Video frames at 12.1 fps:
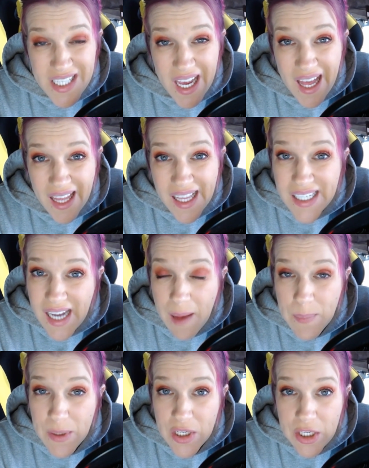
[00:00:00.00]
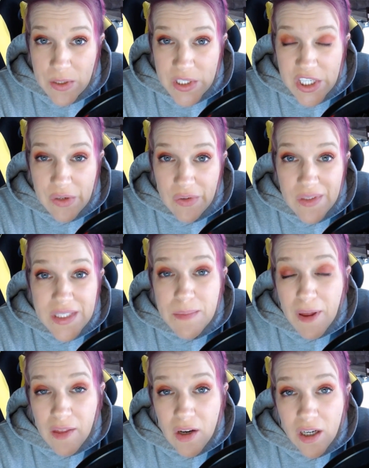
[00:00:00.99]
yeah, it can happen to you too.
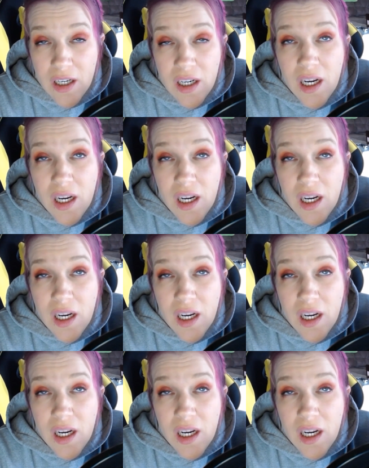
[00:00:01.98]
Some other